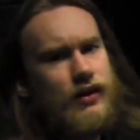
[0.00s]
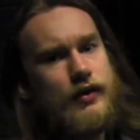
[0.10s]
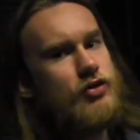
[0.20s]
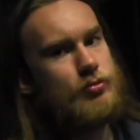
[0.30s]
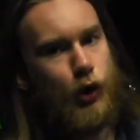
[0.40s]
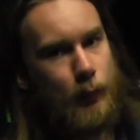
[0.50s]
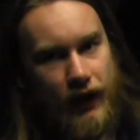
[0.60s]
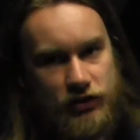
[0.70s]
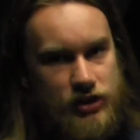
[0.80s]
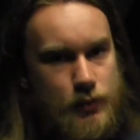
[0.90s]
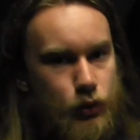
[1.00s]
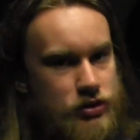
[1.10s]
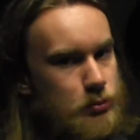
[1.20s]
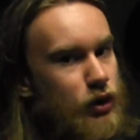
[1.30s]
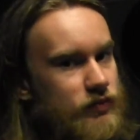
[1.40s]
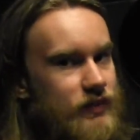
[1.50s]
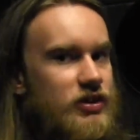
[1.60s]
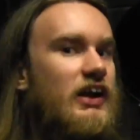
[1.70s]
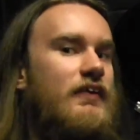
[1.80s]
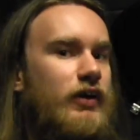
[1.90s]
get a small patch cable, a small
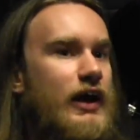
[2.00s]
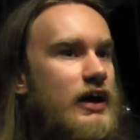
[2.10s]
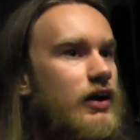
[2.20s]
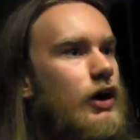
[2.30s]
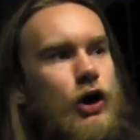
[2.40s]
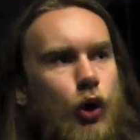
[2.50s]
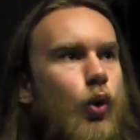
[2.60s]
15 if I had it,